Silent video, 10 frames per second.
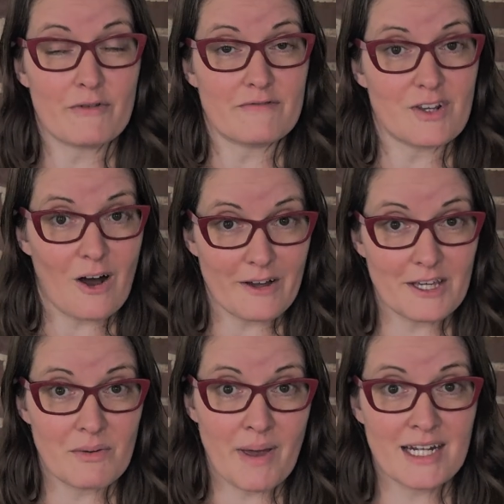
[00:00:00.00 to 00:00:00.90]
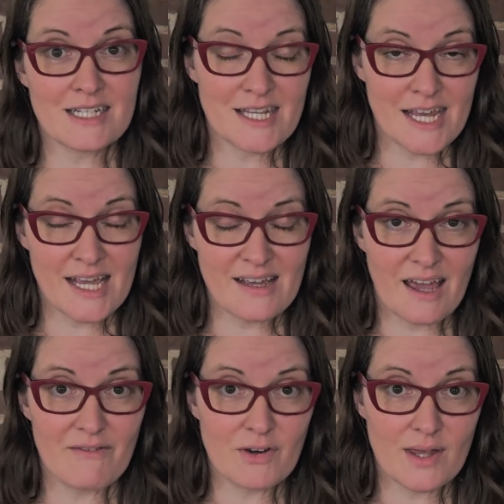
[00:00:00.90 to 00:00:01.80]
of documenting
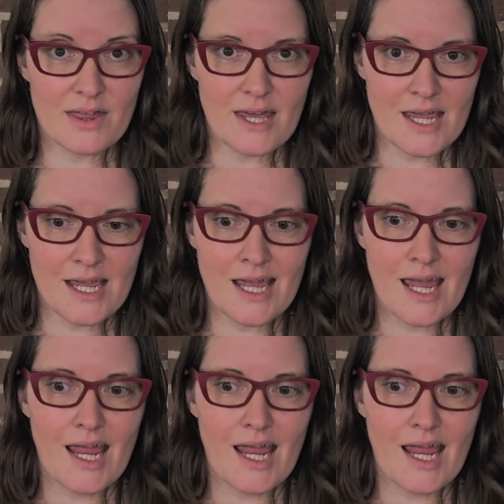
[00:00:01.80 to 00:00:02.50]
everything.